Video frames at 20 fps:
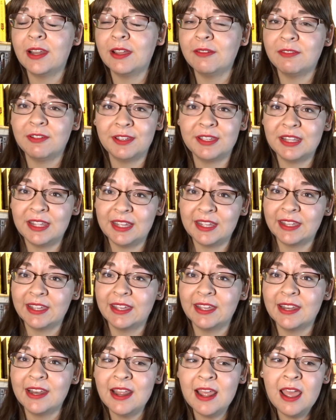I really like
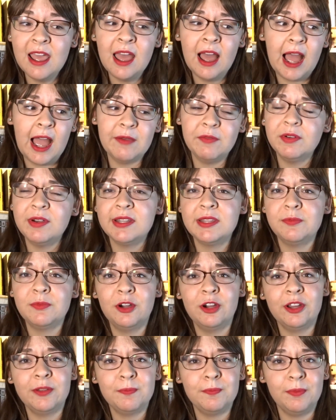it. I haven't read
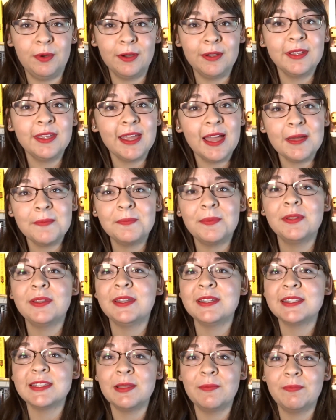the book yet, but
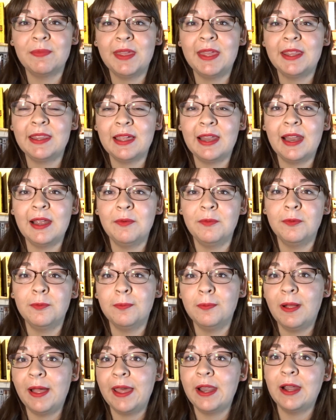it's something that I
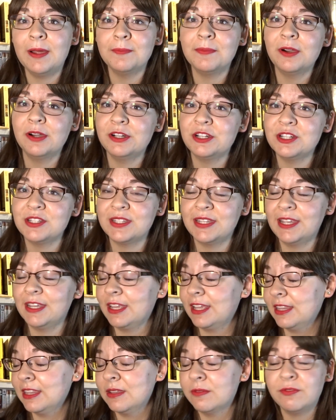plan on
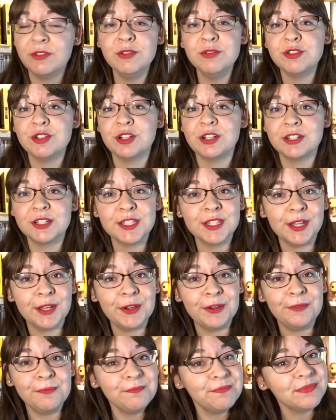purchasing in the future,
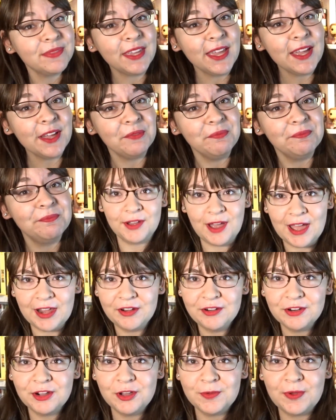so yeah. So I
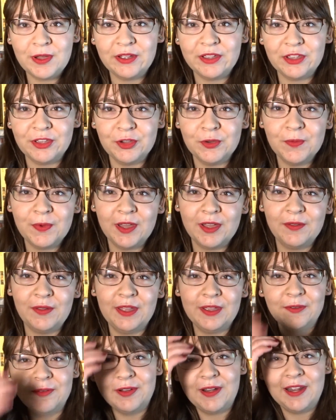don't know about you,
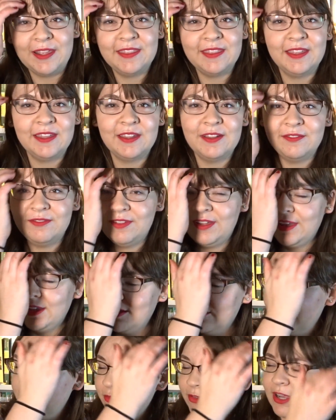but when I think of
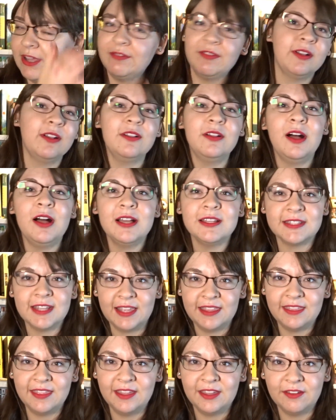Ravenclaws,
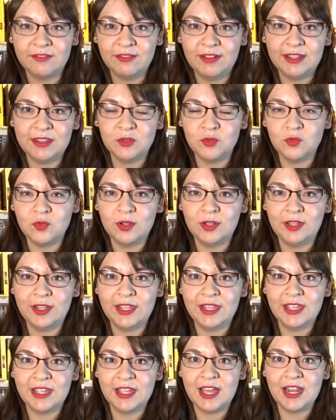I think of the
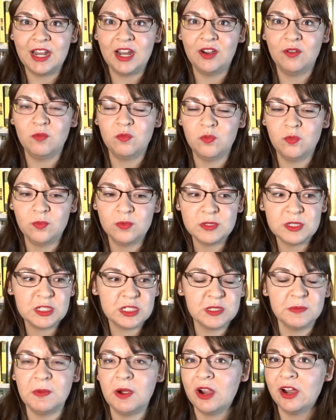really kind of
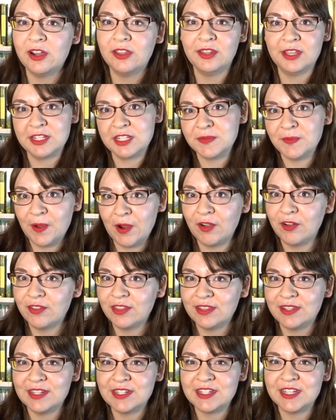smart, smarter
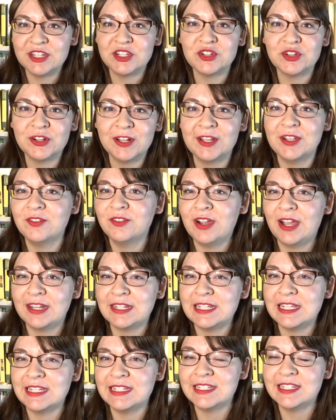than the teacher,
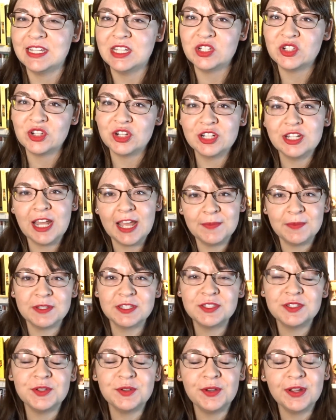correcting teacher type of
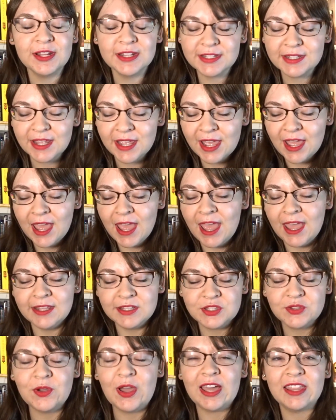student.
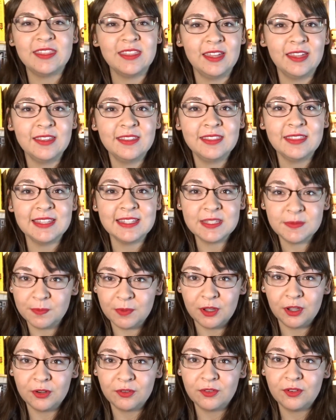And so I think this
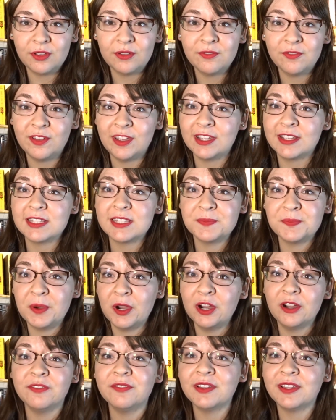book fits
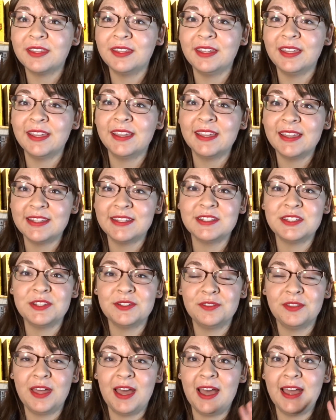perfectly
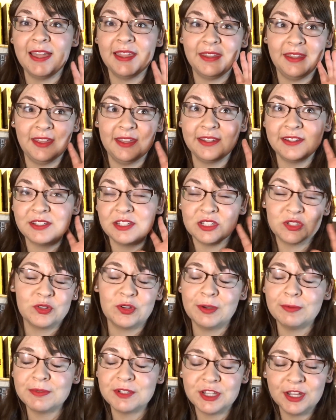into that
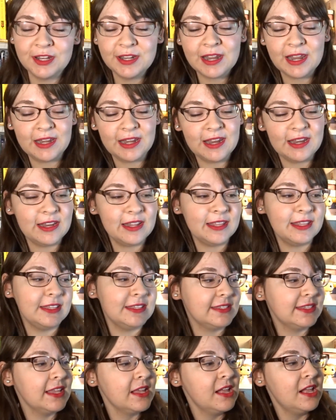description. And it
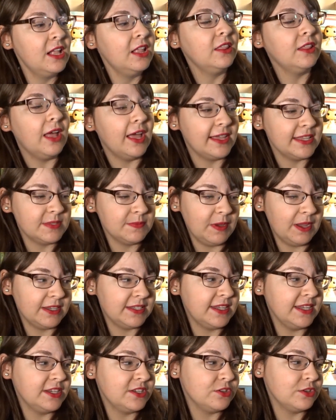is Lies My
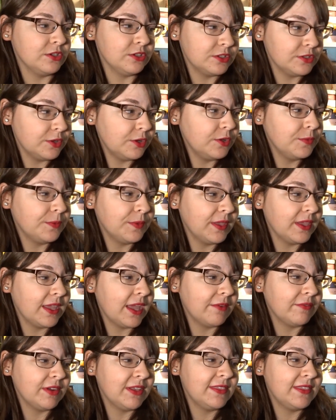Teacher Told Me,
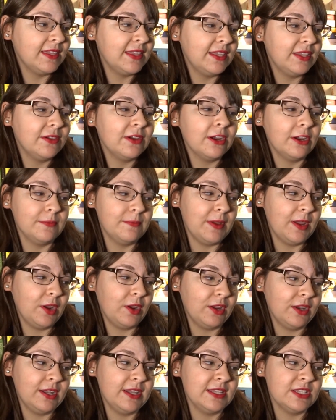Everything Your
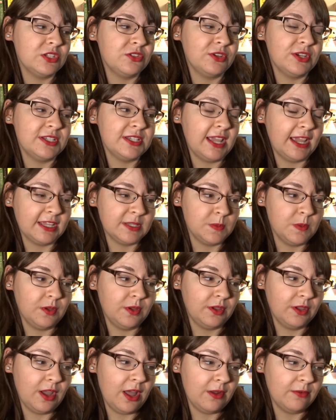American History
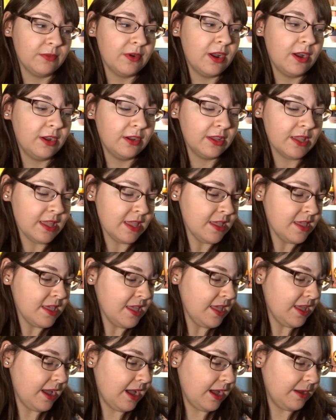Textbook Got Wrong
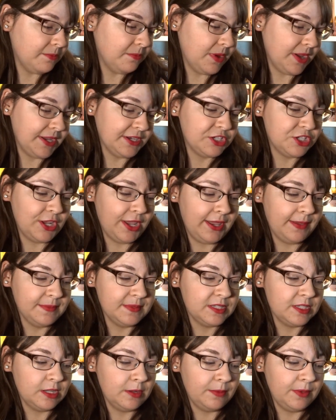by
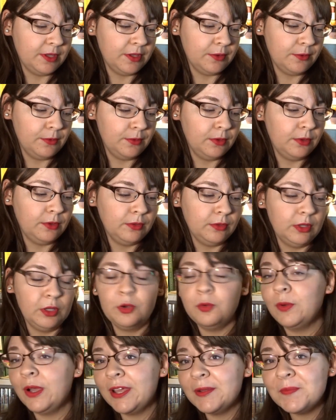James W.
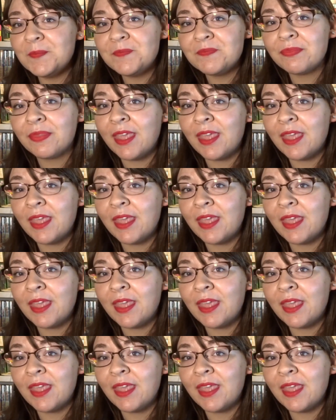Loewen.